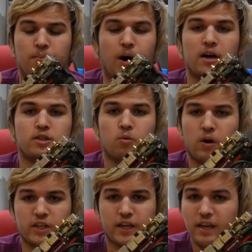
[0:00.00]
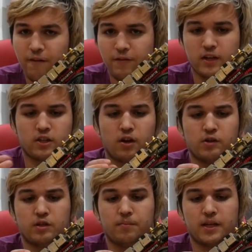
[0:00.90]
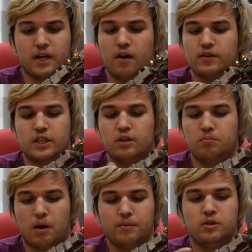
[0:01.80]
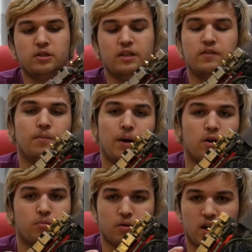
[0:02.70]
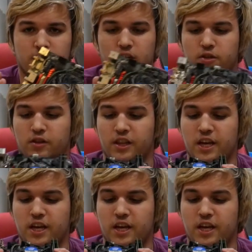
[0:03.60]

box to watch like Netflix on or something. Obviously, you probably use even a better processor than